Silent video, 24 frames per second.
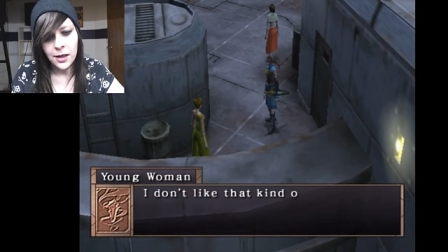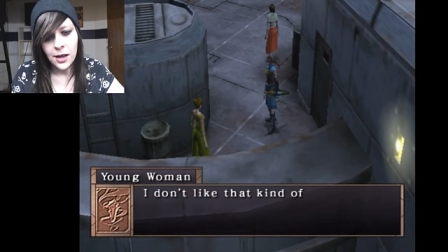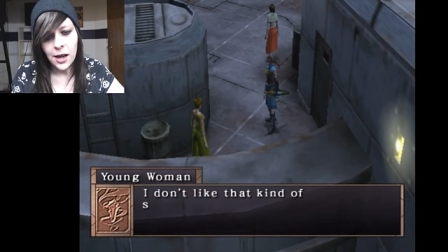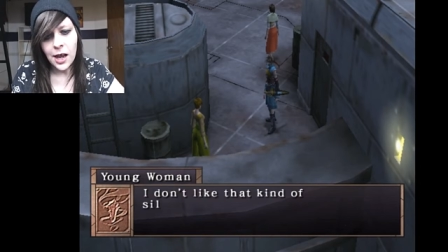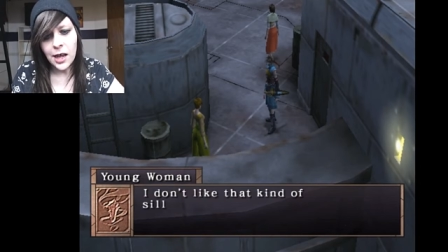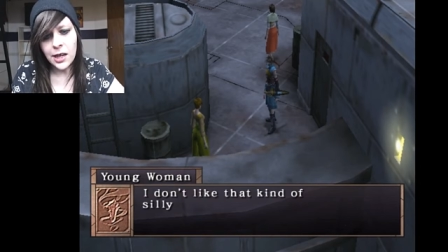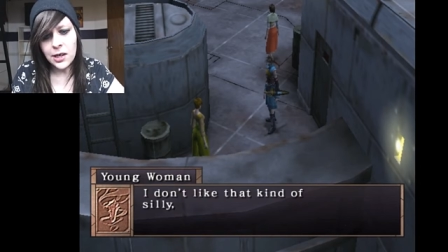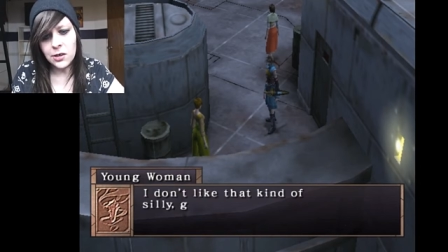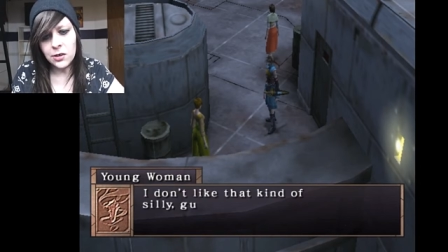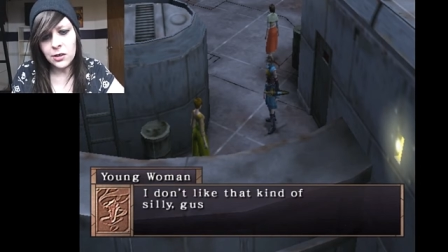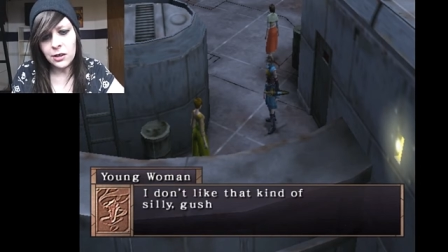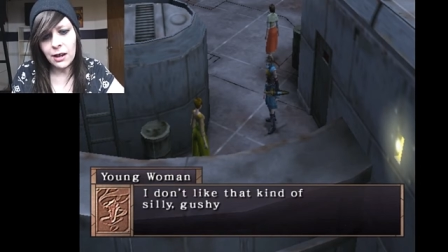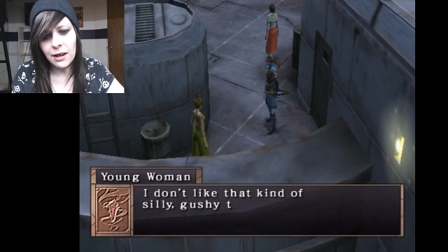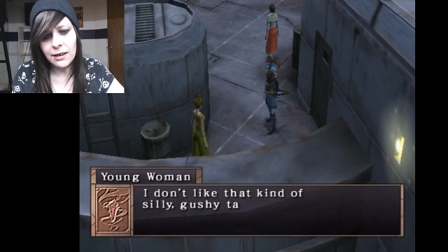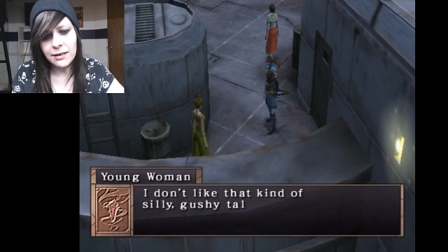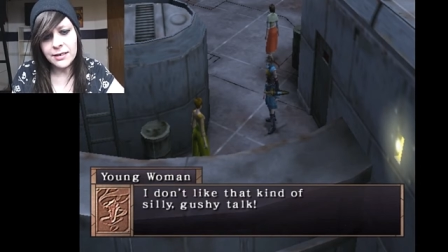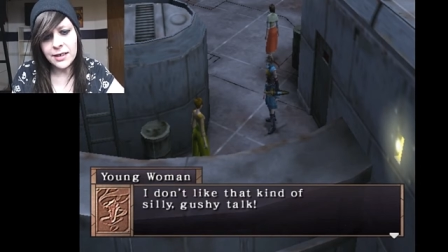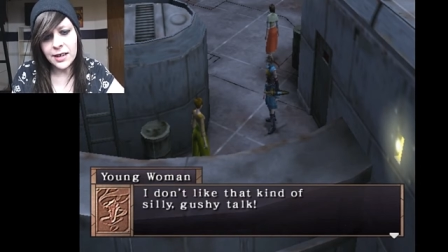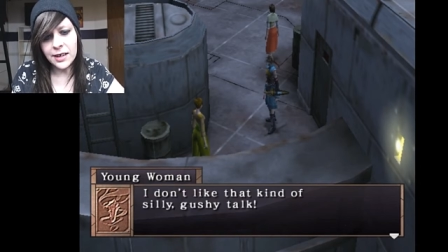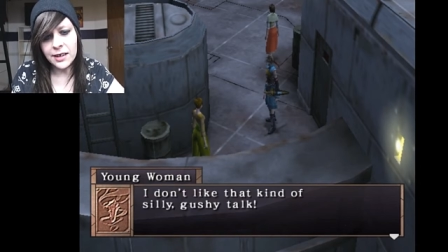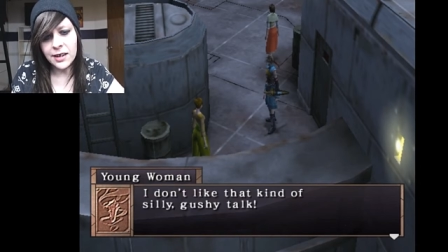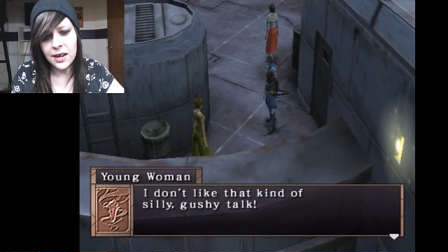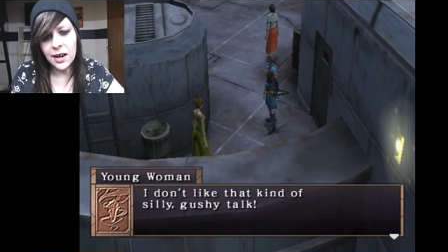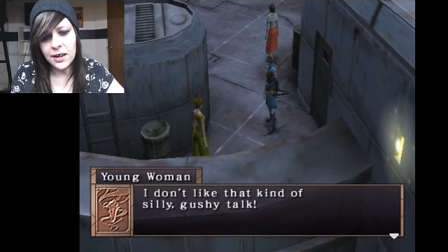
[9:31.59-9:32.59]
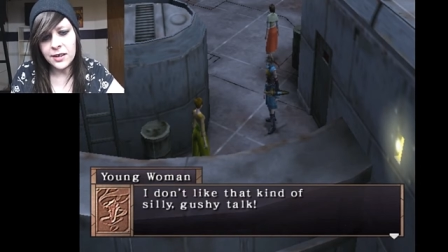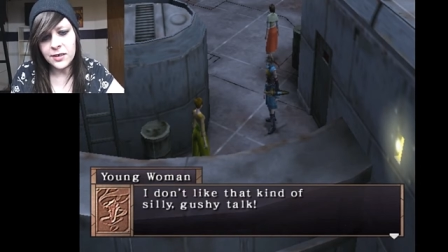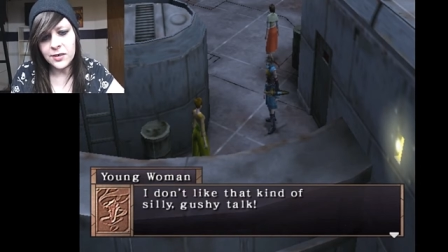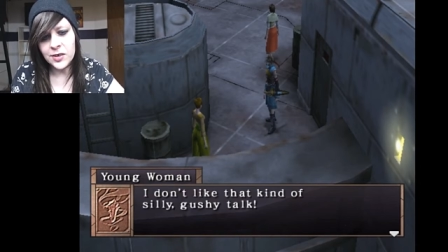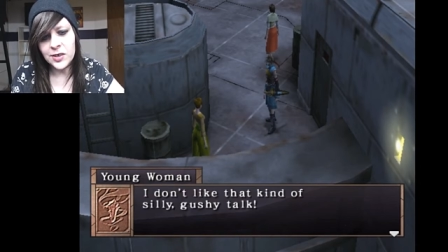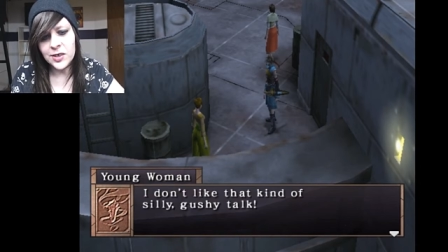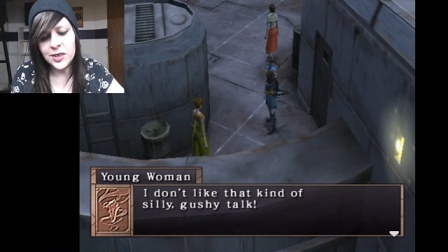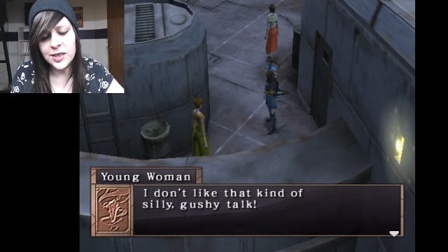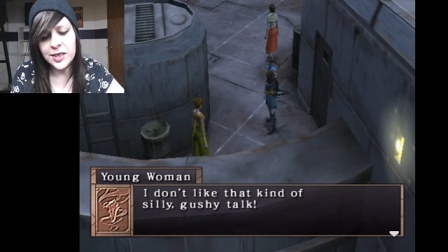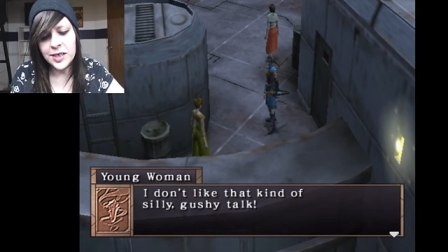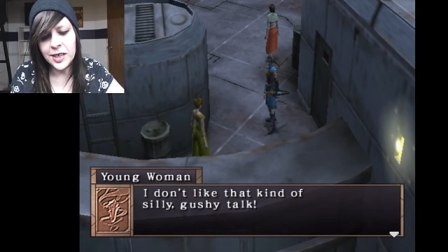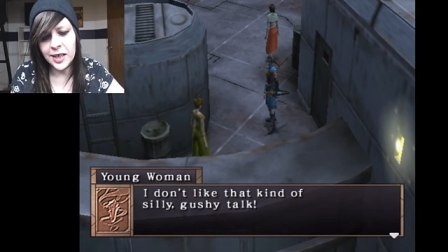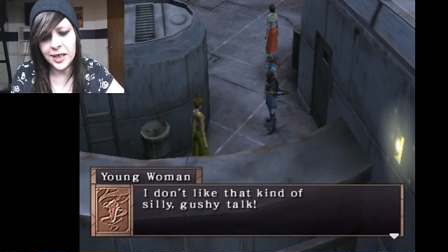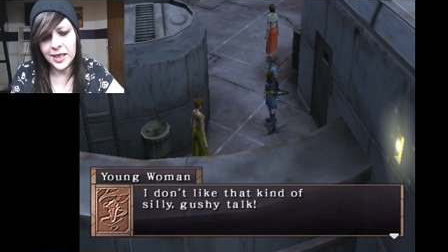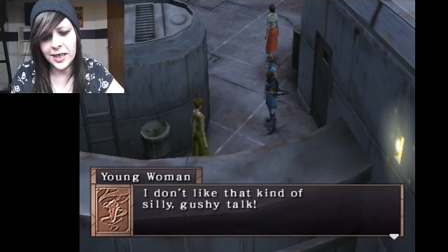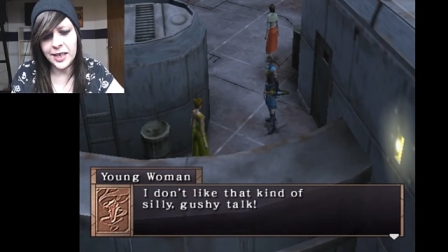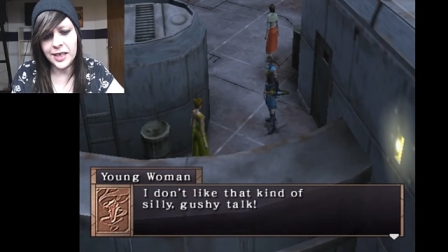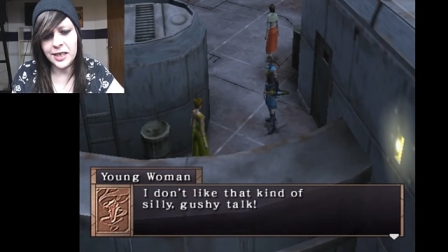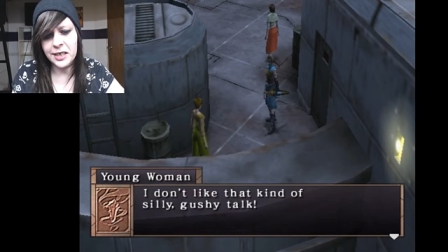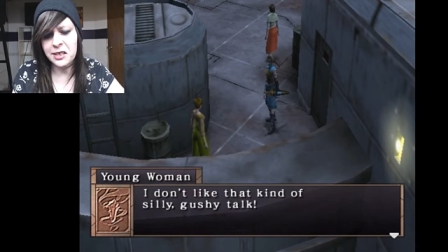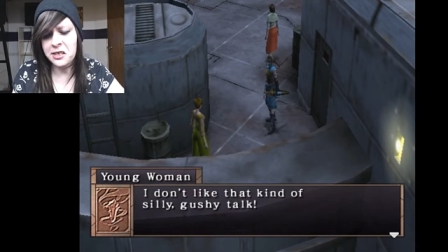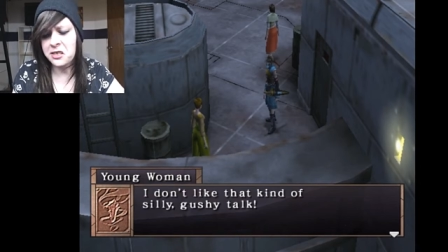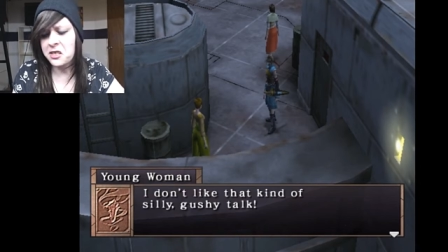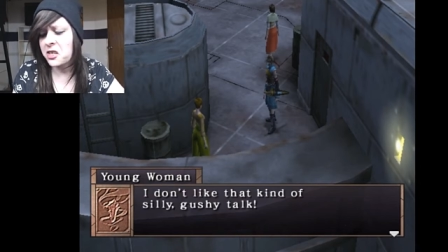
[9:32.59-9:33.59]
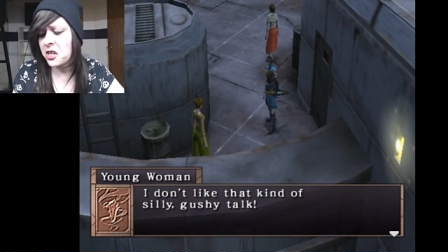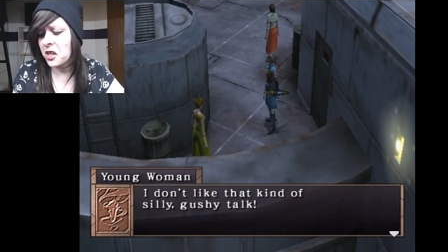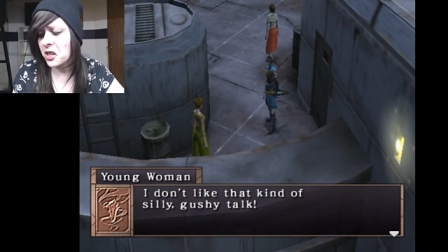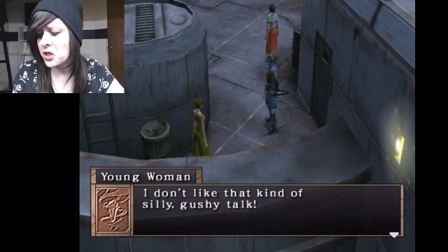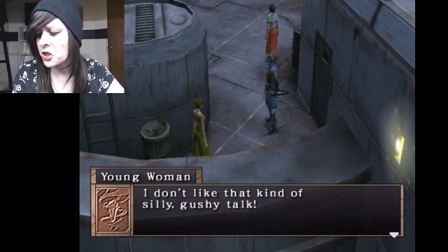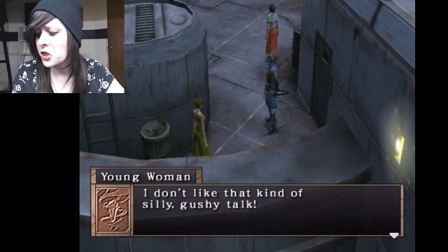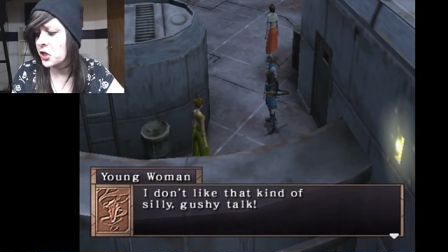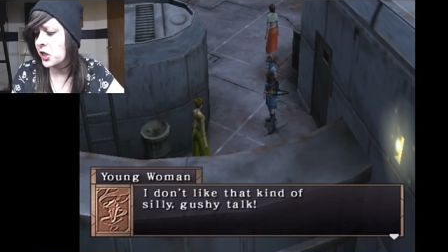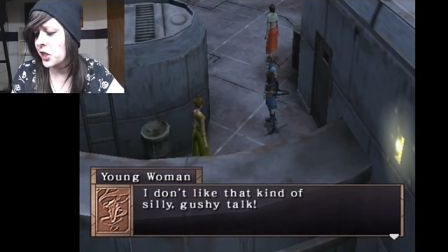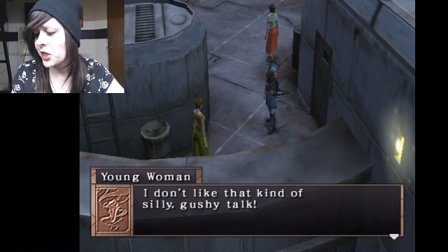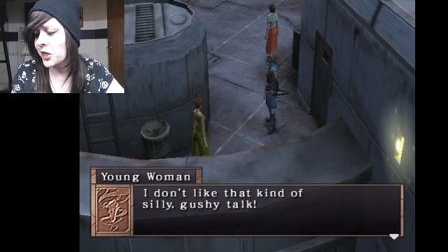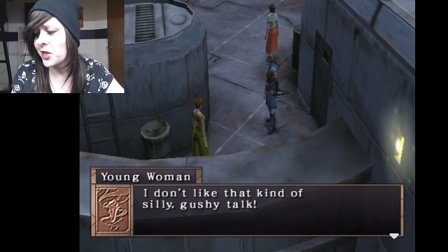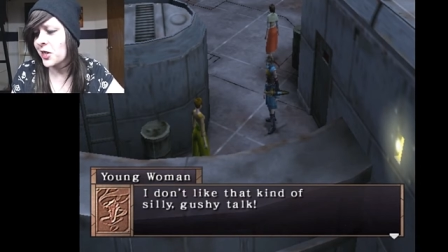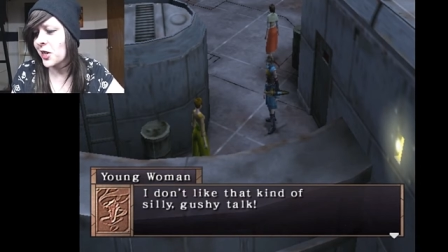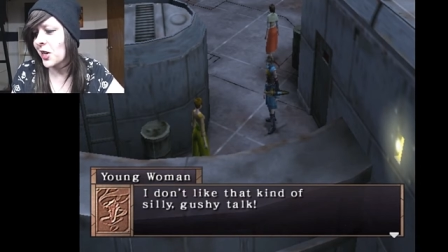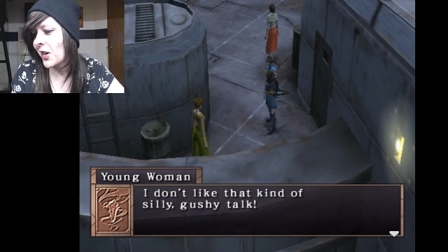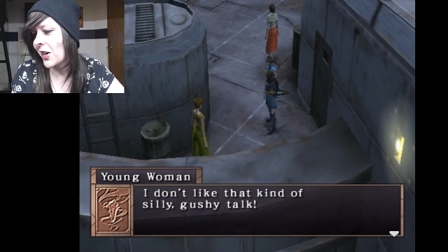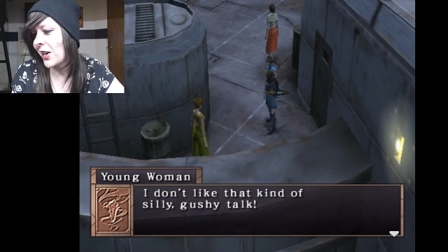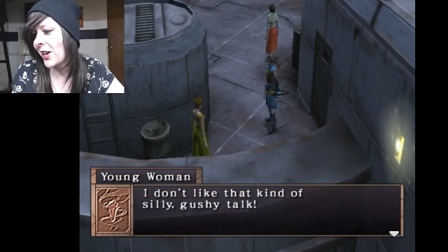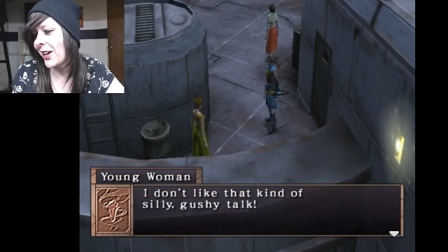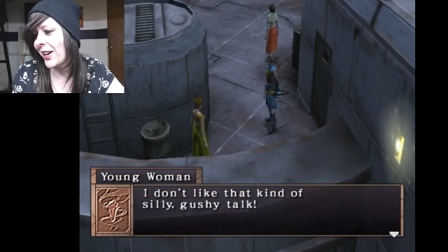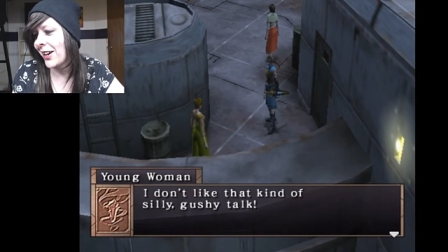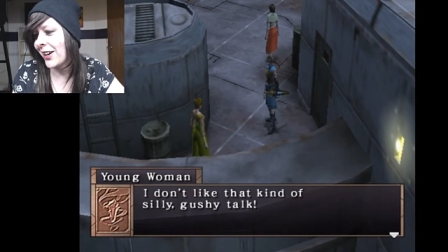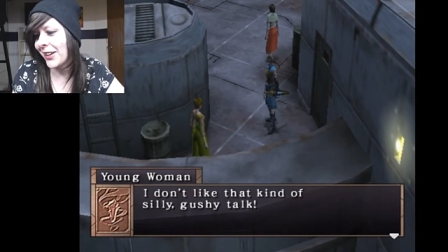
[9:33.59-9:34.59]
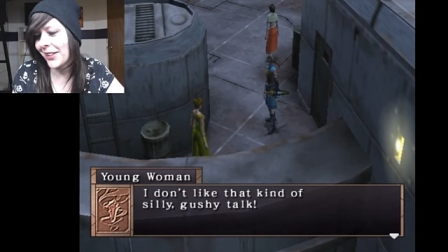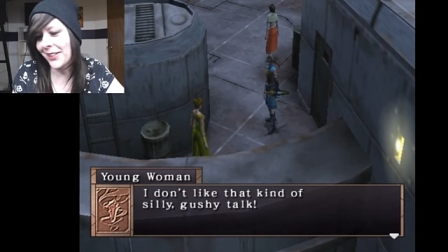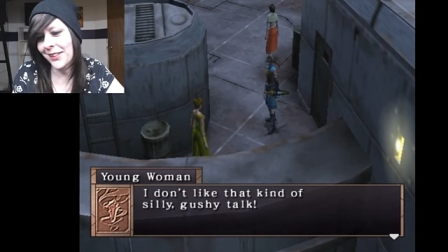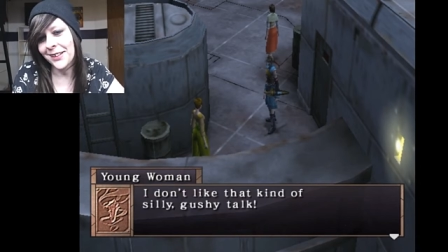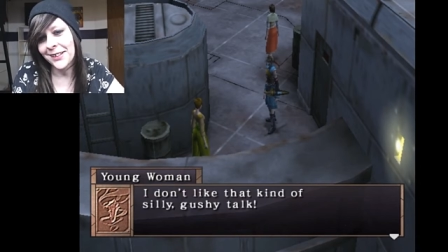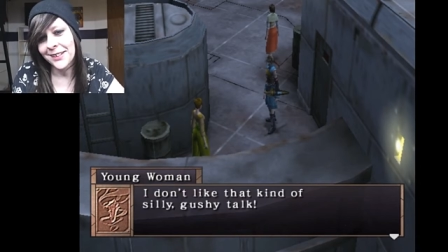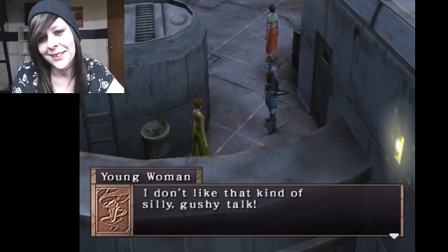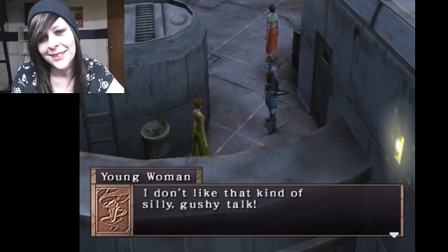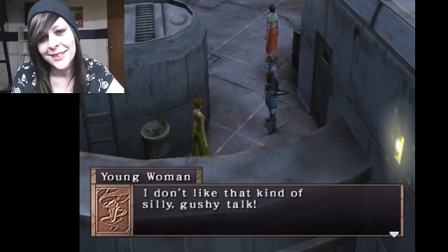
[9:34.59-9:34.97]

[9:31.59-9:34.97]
I don't like that kind of silly, gushy talk.